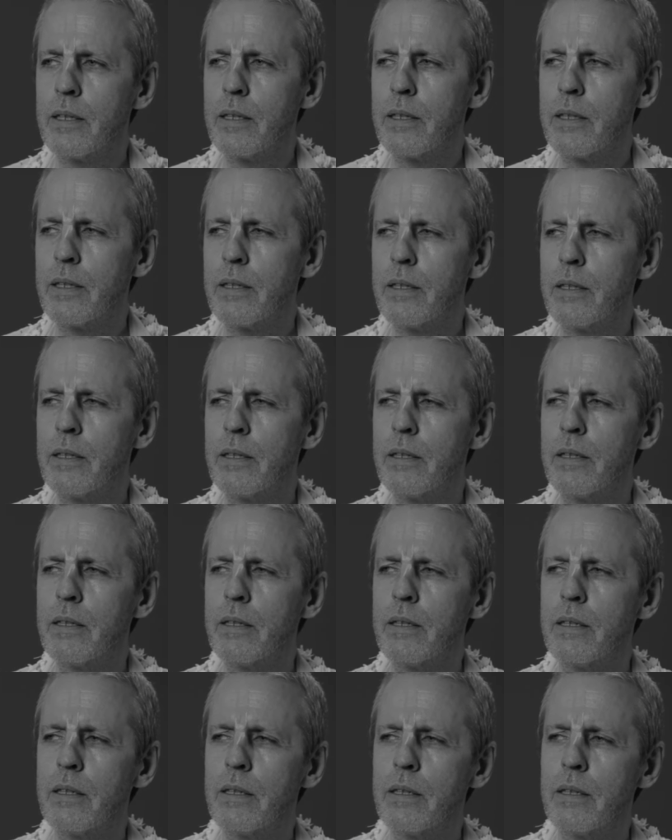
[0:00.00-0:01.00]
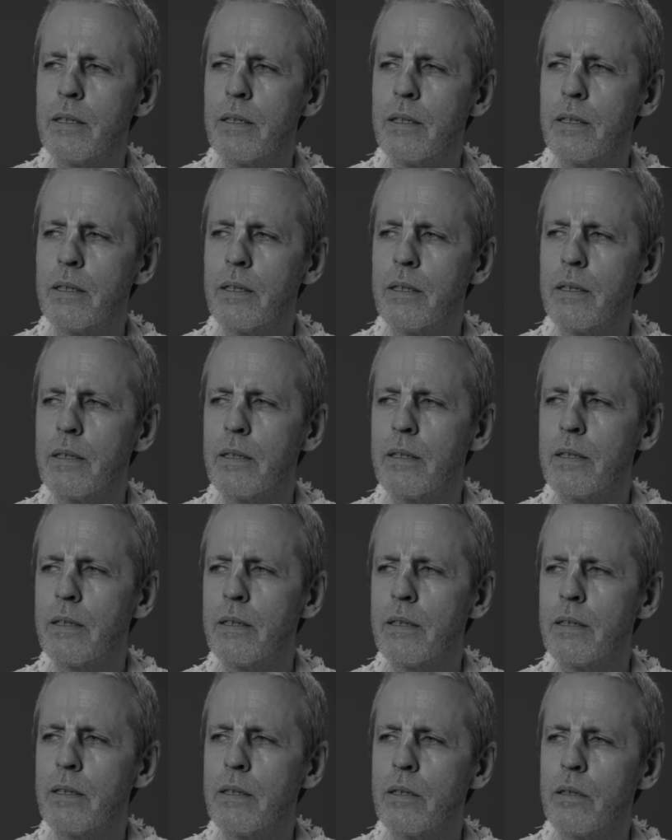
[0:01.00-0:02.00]

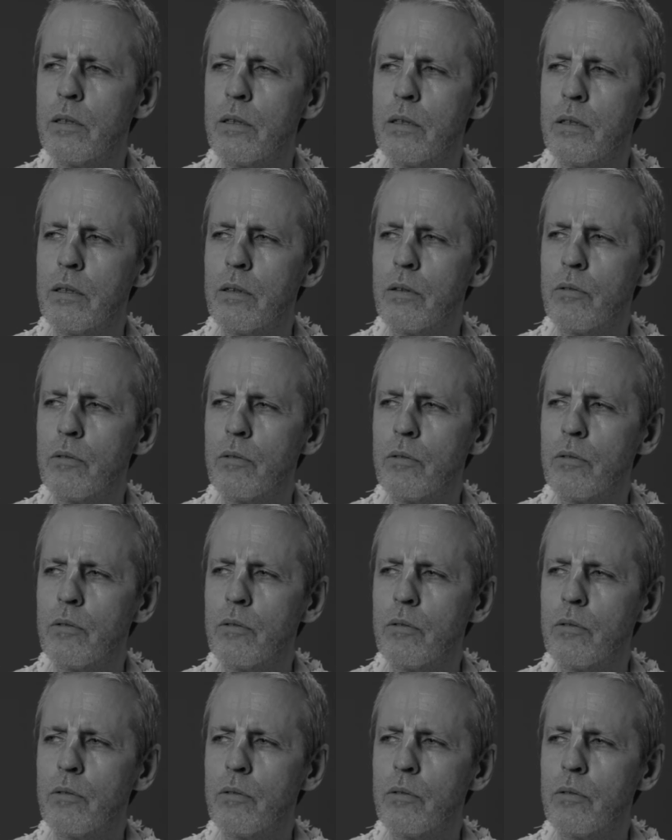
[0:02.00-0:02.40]
(silence)